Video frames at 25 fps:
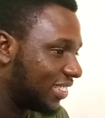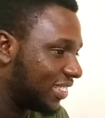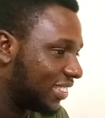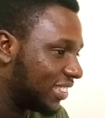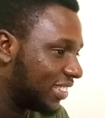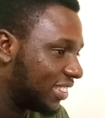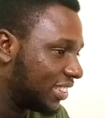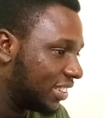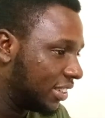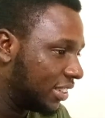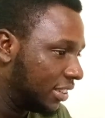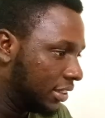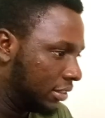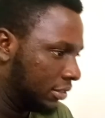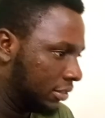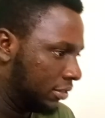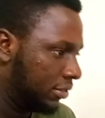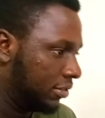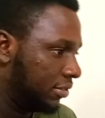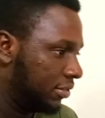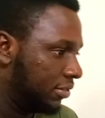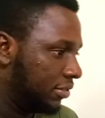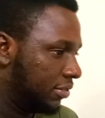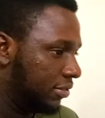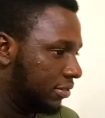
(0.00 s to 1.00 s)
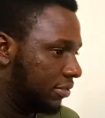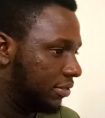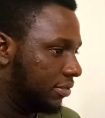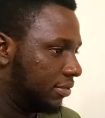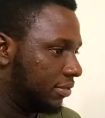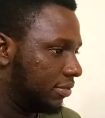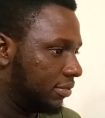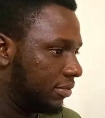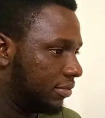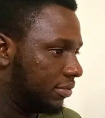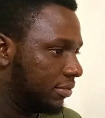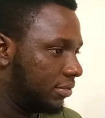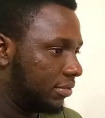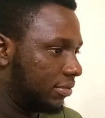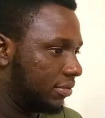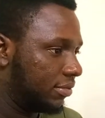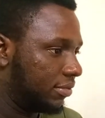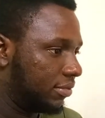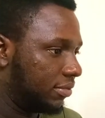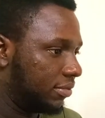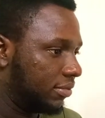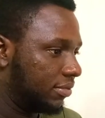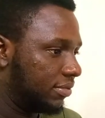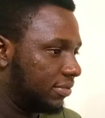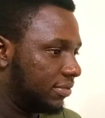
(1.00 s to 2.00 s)

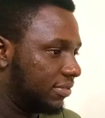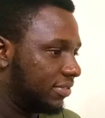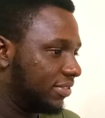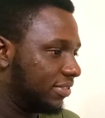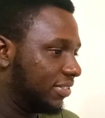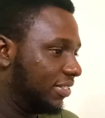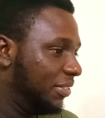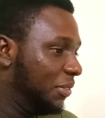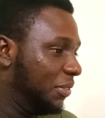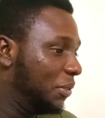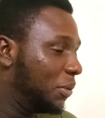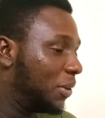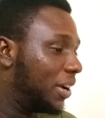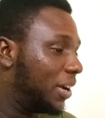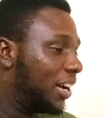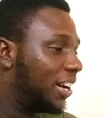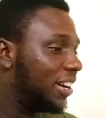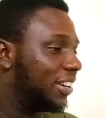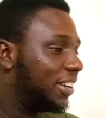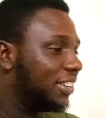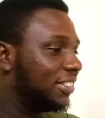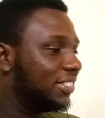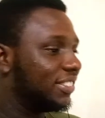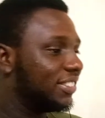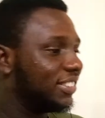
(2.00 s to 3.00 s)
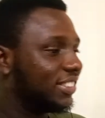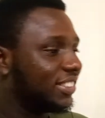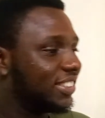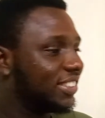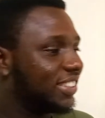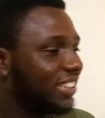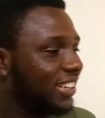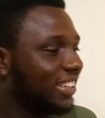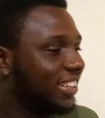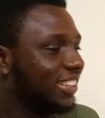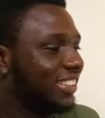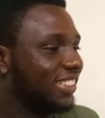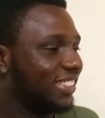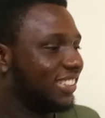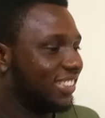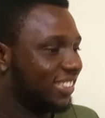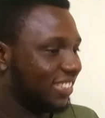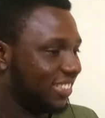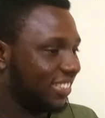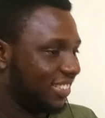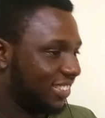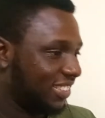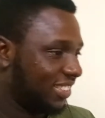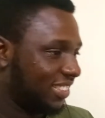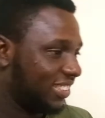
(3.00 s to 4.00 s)
Oh, shit! Wow. Oh, okay.
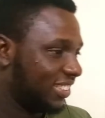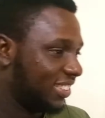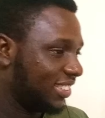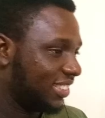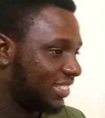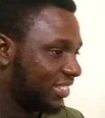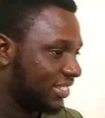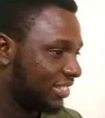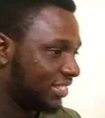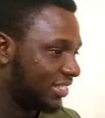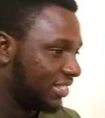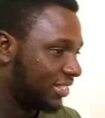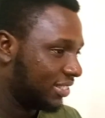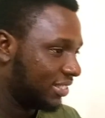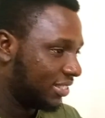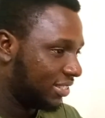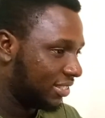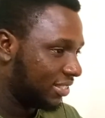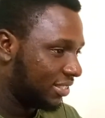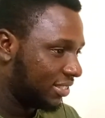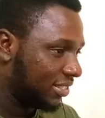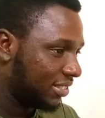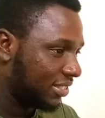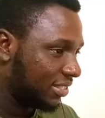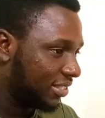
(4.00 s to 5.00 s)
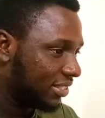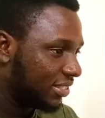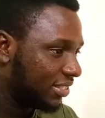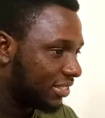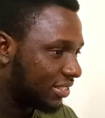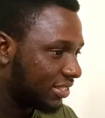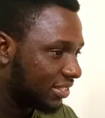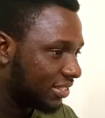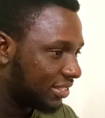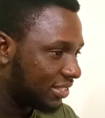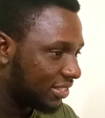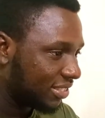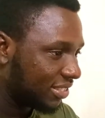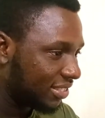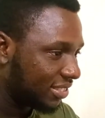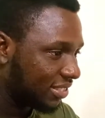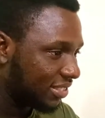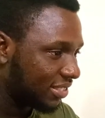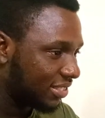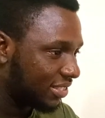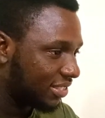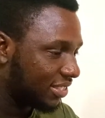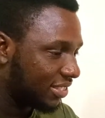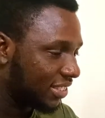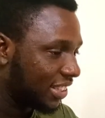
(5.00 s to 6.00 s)
Shit! Oh, shit!
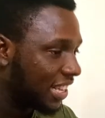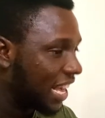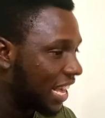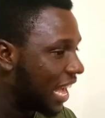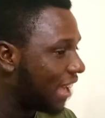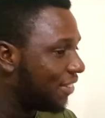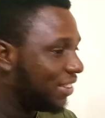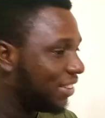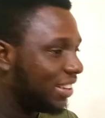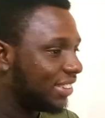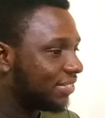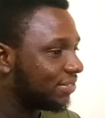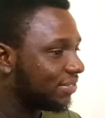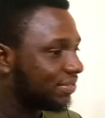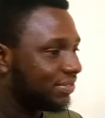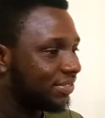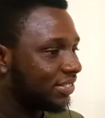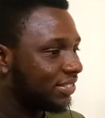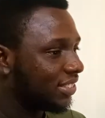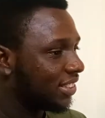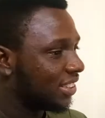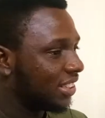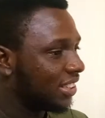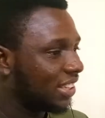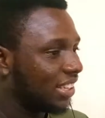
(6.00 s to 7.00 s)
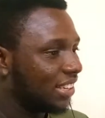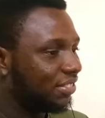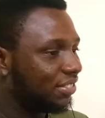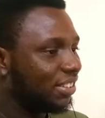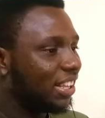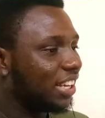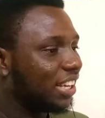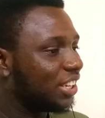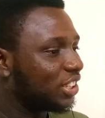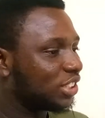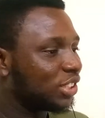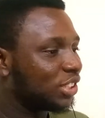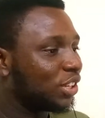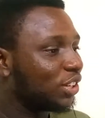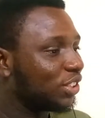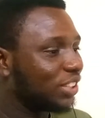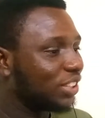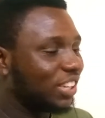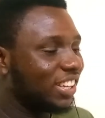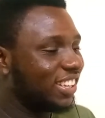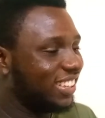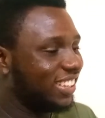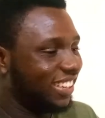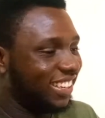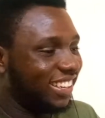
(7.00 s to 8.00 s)
I'm not supposed to be here? I feel like it's not...
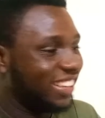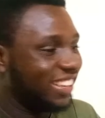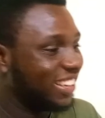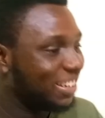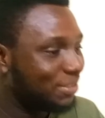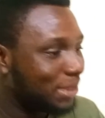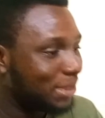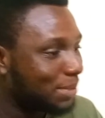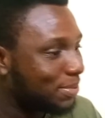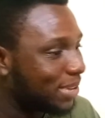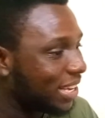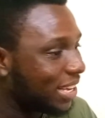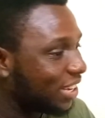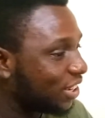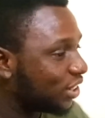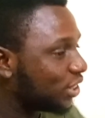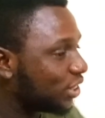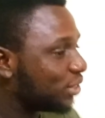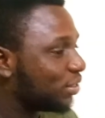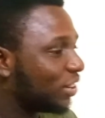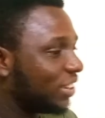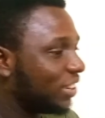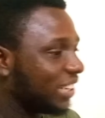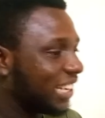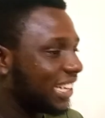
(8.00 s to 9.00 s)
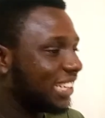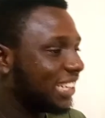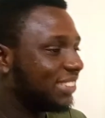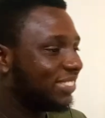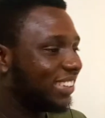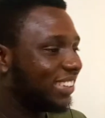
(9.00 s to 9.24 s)
Yeah, oh. Maybe you're the wrong anime.